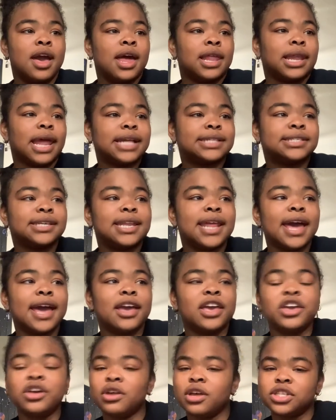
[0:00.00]
Like today,
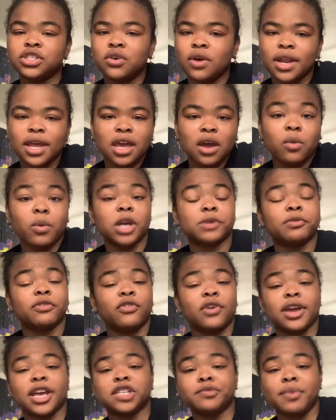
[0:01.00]
you, it's gonna get worse
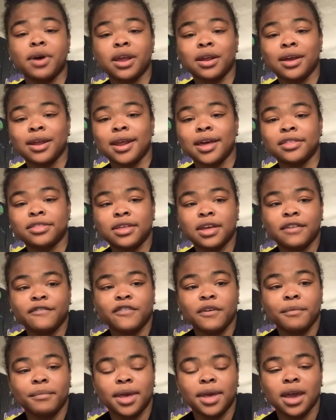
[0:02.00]
before it gets better, and I think
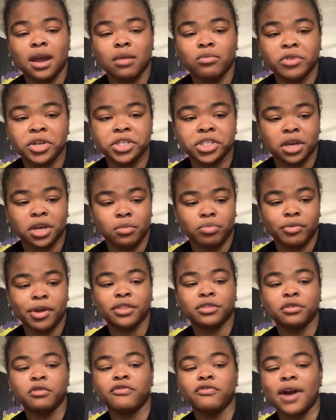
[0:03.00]
for me, I'm reaching a
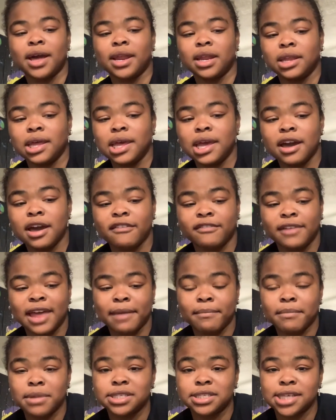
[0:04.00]
breakthrough finally of like
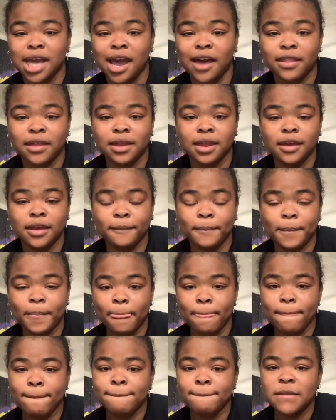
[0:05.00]
mentality.
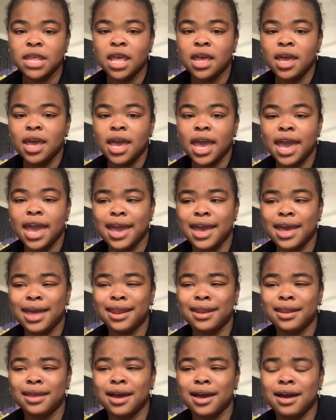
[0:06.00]

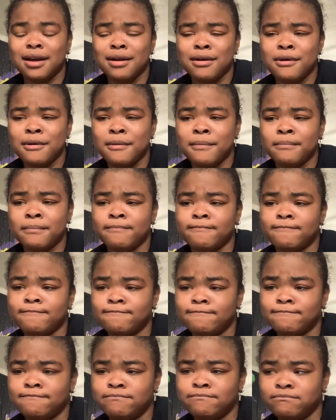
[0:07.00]
And um,
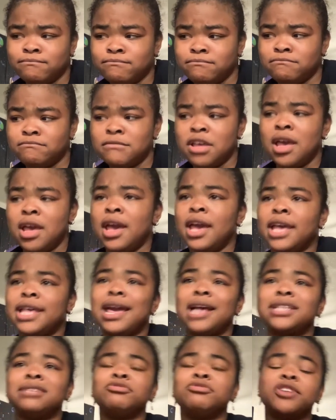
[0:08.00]

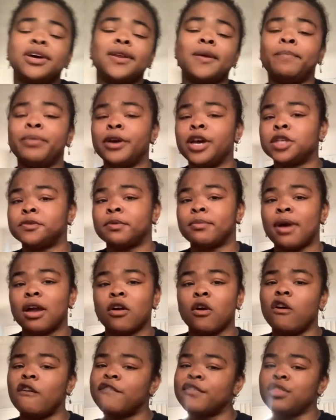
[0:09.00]
yes, I'm trying to push, but my
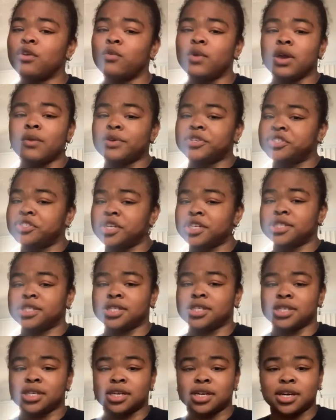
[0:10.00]
goal for the week was just
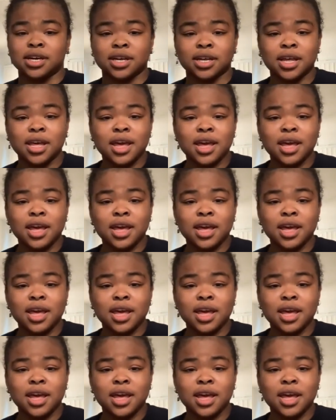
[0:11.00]
to